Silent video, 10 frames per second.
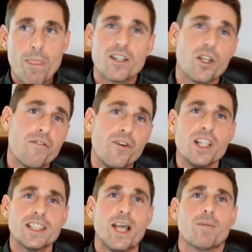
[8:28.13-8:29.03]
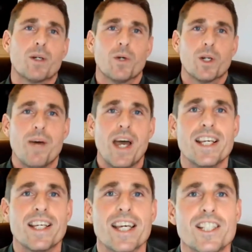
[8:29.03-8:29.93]
So the first statement I want to
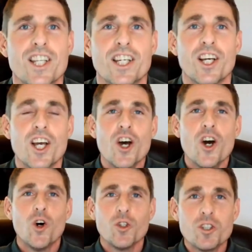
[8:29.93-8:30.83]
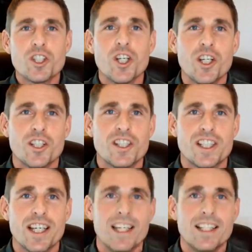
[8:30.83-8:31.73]
make is that
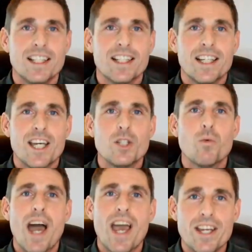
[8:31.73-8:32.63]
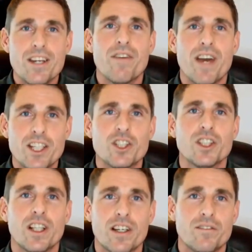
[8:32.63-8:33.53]
uncertainty is where innovation
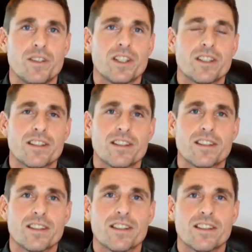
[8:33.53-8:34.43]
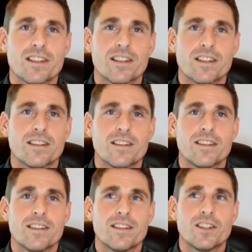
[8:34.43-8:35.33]
lives.
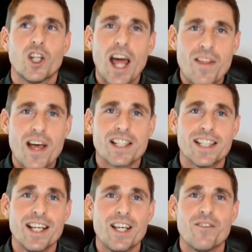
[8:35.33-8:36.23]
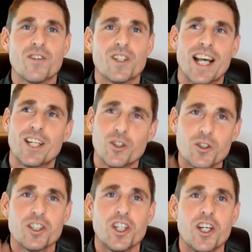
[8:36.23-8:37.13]
So let that sink in for a second.
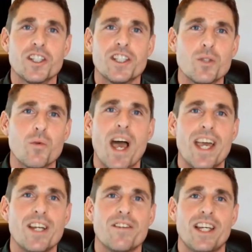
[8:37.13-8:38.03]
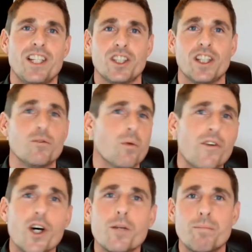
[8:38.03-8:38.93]
Uncertainty is where innovation lives. We've
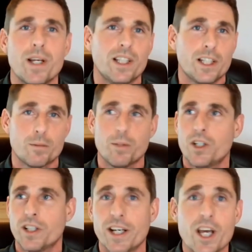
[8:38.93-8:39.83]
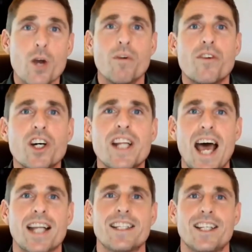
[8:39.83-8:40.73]
heard Bill this morning. We've heard
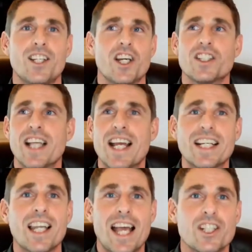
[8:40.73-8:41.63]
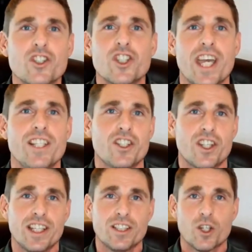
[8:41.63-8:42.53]
Andy that are saying, let's change
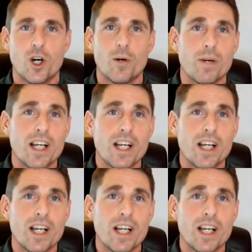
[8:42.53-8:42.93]
things up.